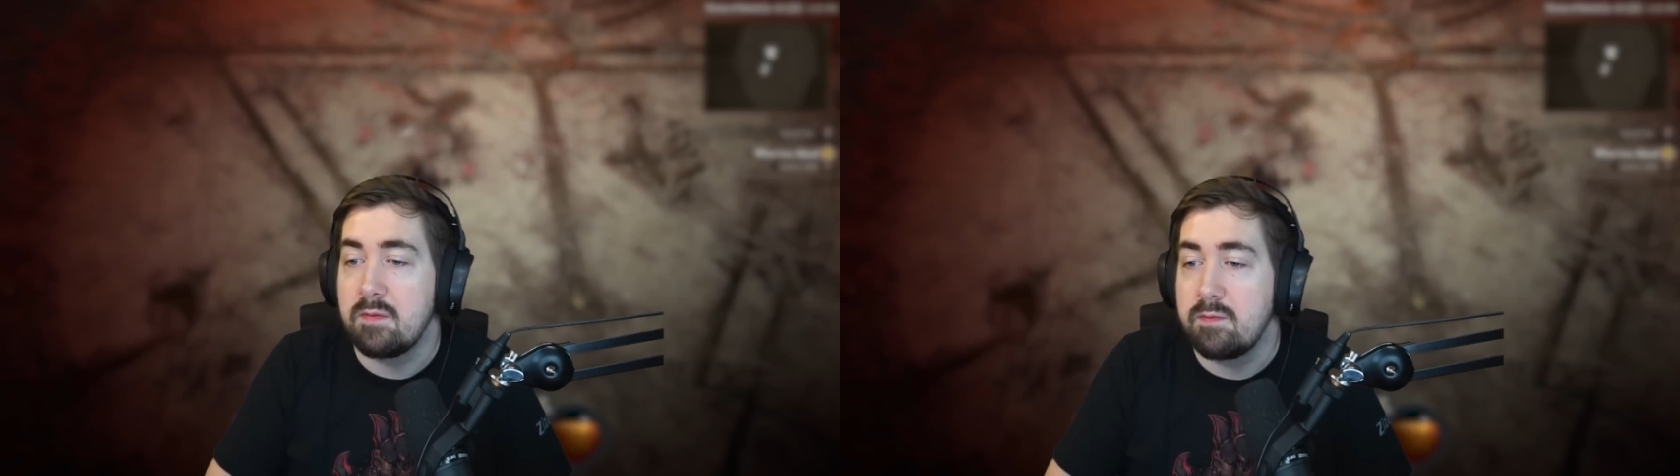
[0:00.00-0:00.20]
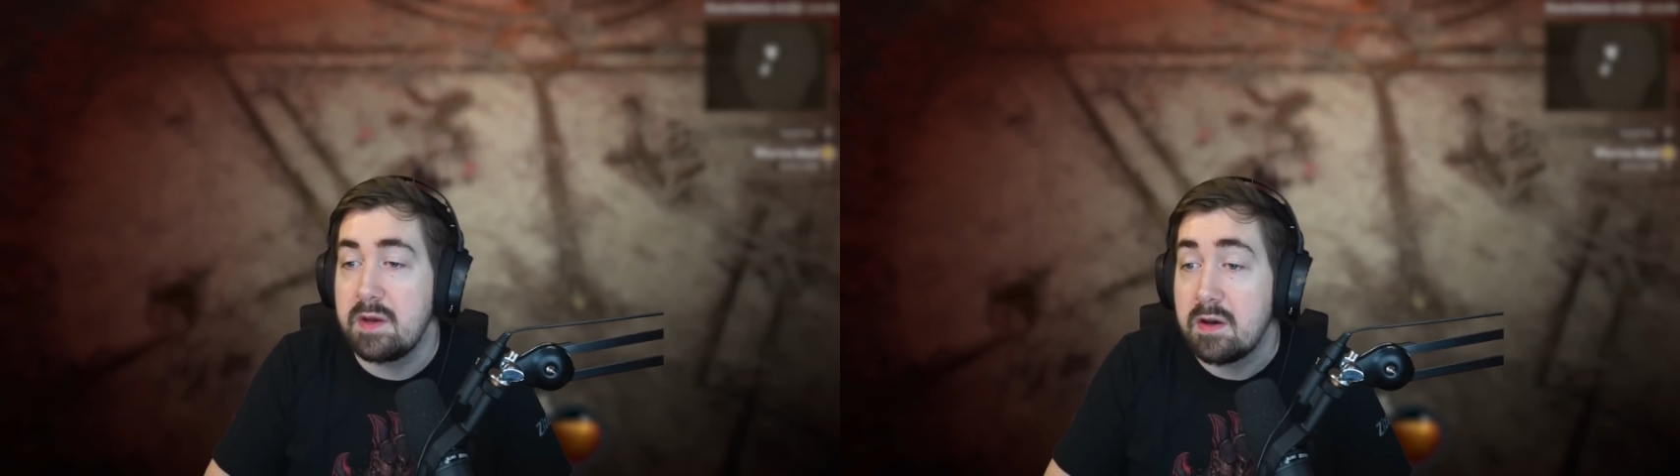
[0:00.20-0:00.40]

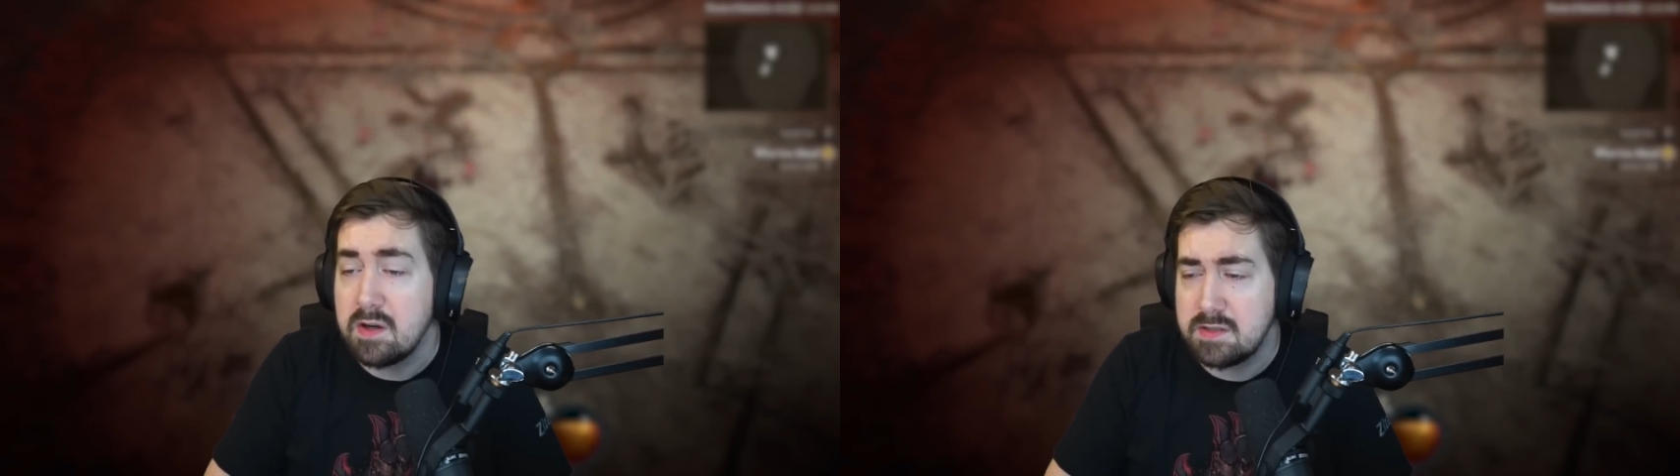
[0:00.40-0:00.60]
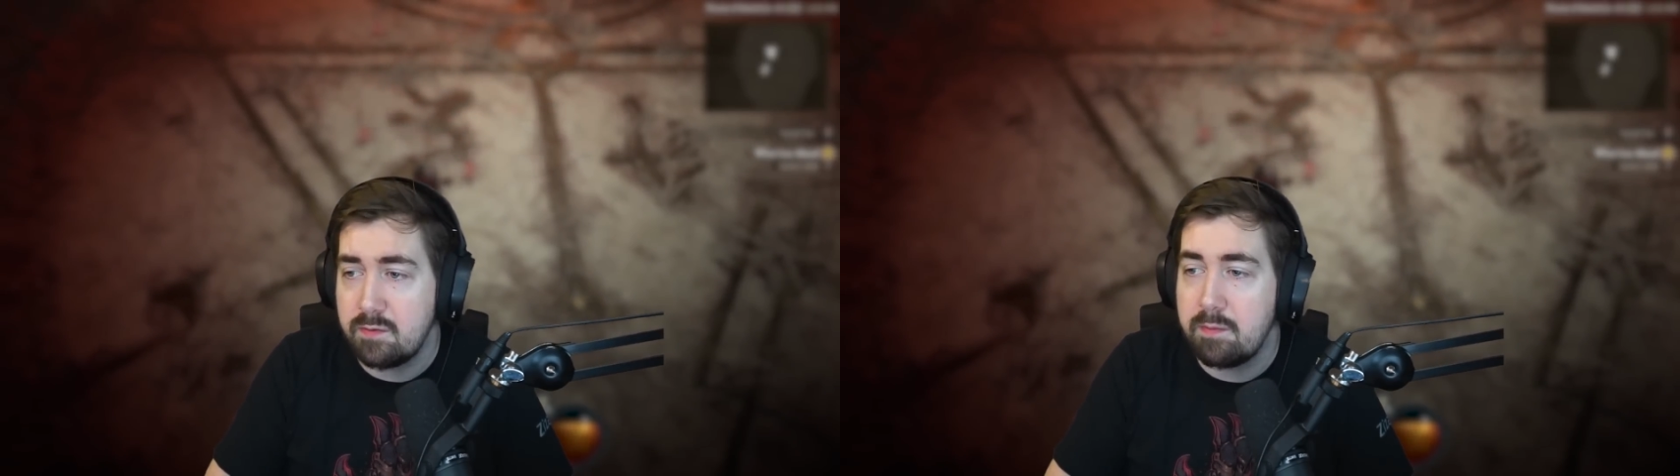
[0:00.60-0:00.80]

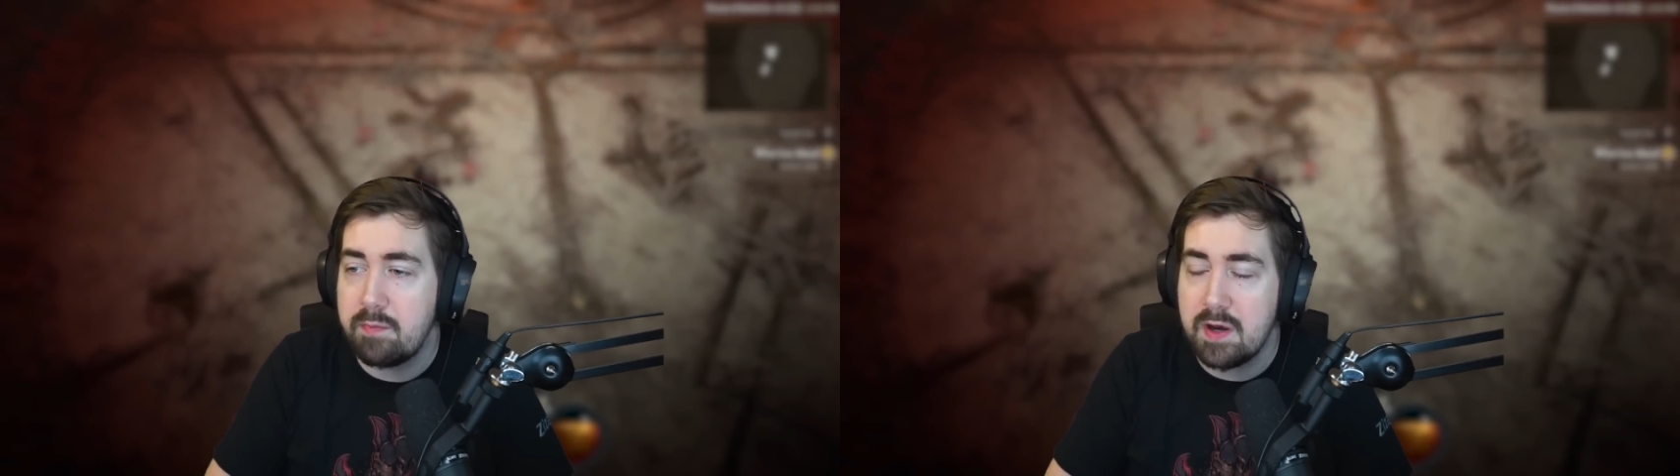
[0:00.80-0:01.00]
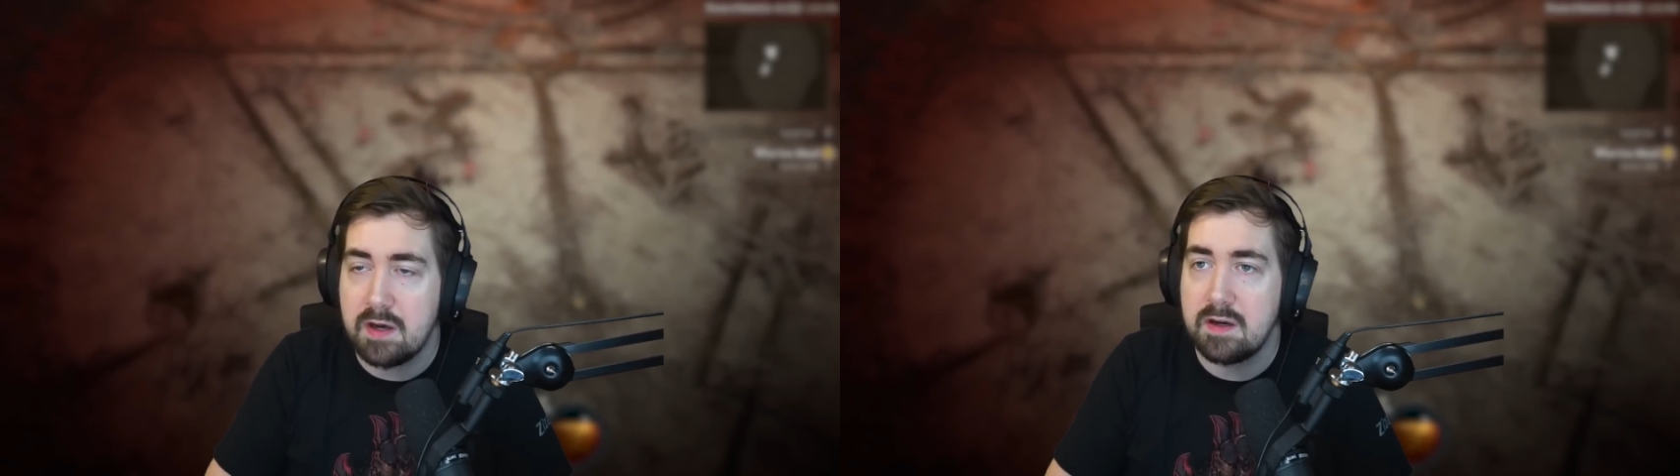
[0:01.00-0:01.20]
because of a
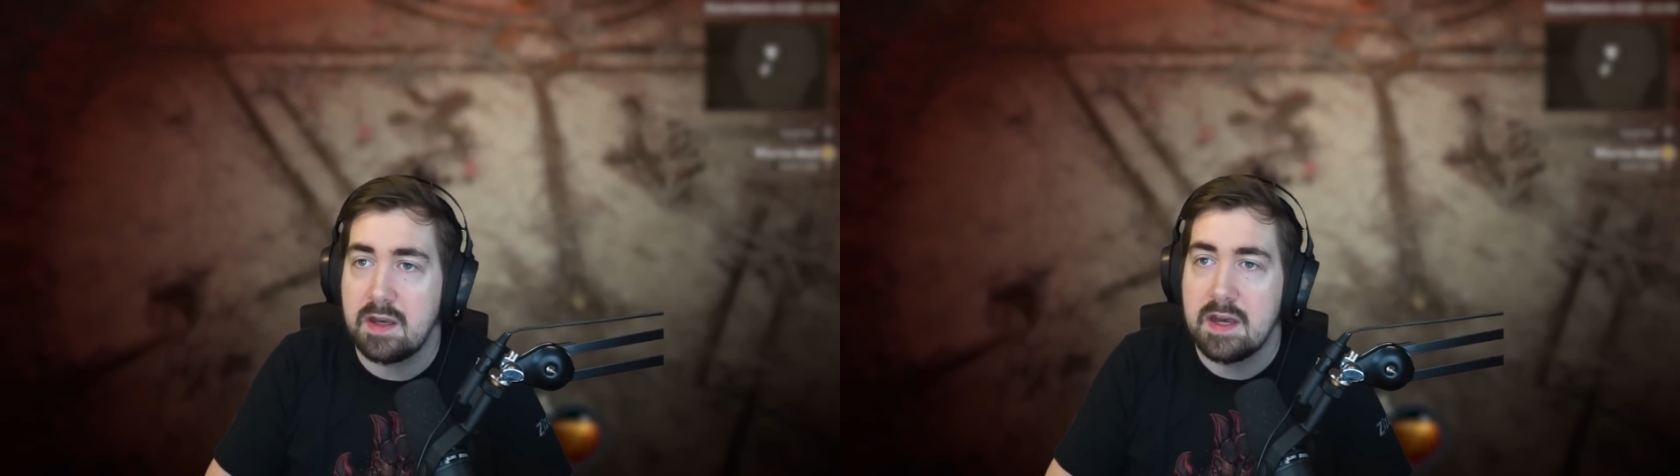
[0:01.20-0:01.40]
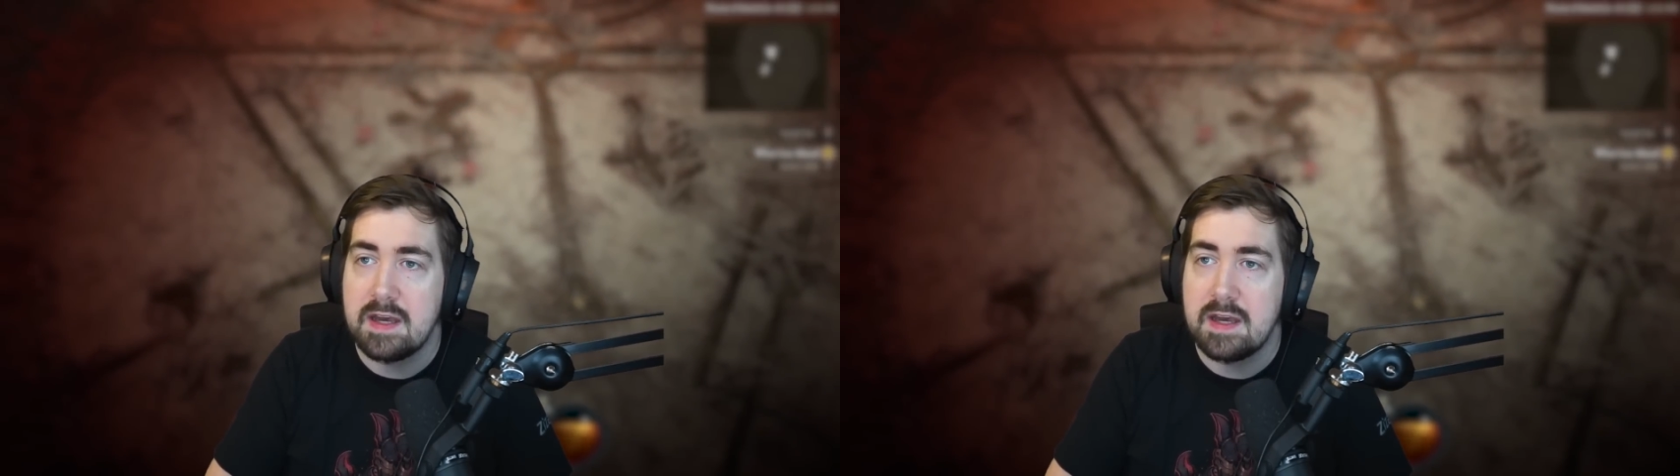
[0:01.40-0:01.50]
bug,